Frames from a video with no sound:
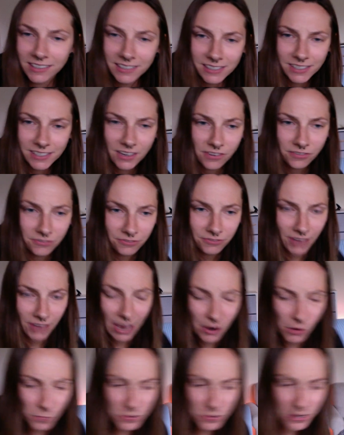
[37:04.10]
of stuff, I
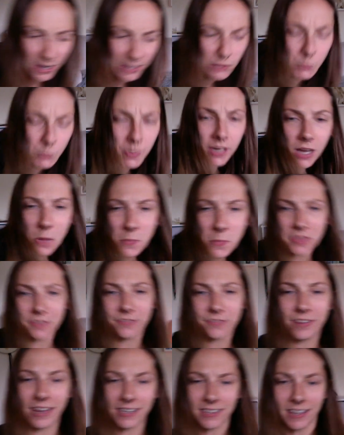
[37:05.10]
hope you guys pick up on the
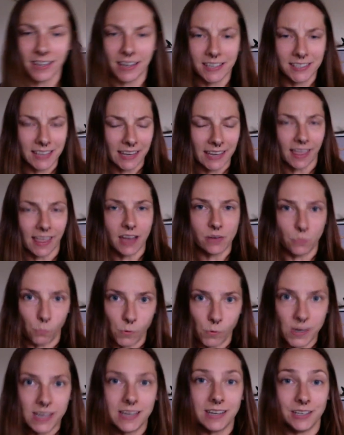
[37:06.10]
fact that I say, like,
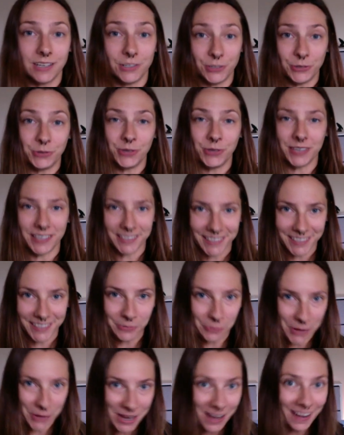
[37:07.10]
we do this
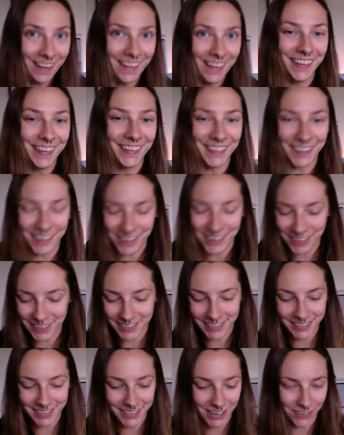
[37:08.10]
and we all and all
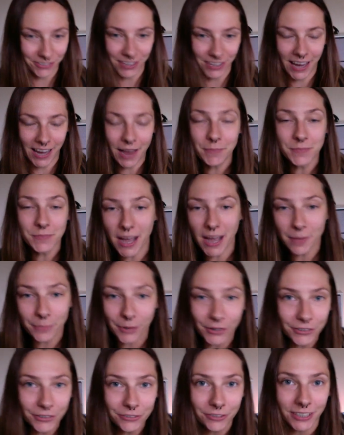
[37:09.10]
this stuff. Like, I'm not
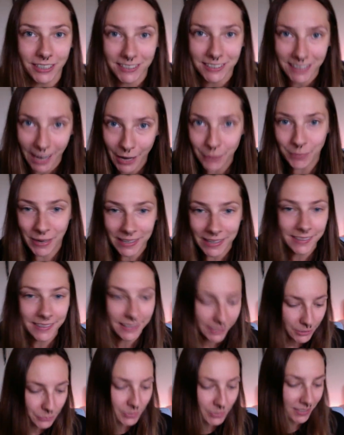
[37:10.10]
perfect. I make
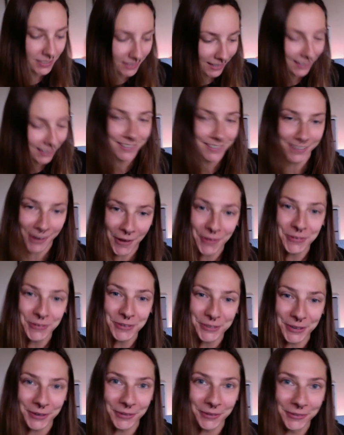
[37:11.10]
these mistakes
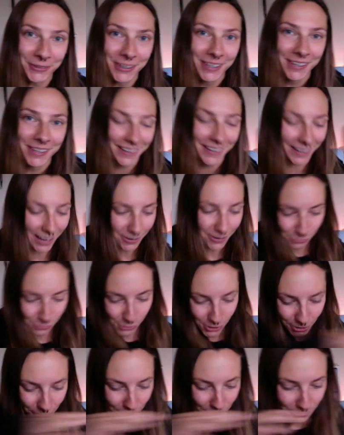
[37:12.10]
also. I've
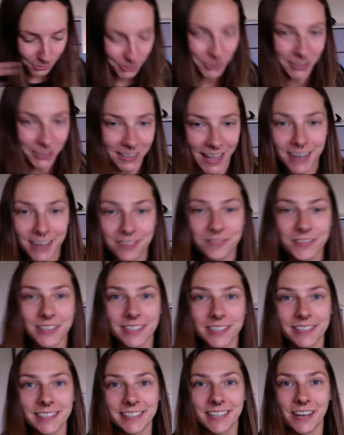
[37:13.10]
worked through a lot of
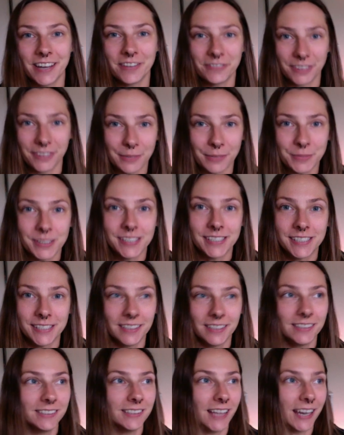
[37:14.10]
this stuff, and I'm
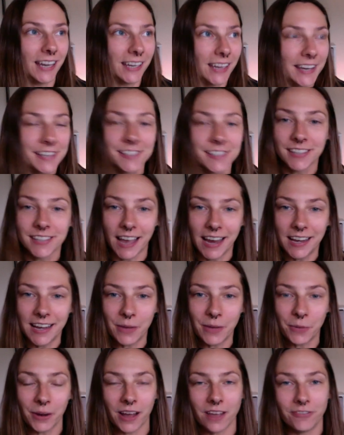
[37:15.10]
still, like,
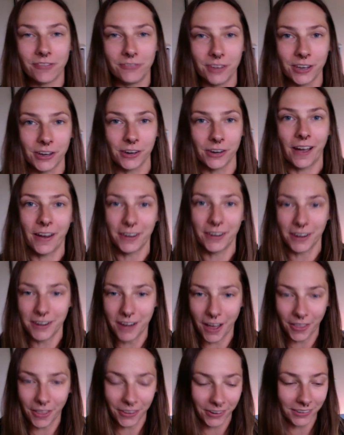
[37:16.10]
excited when I figure out
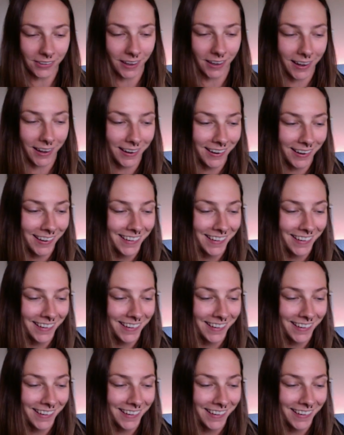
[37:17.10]
another, like,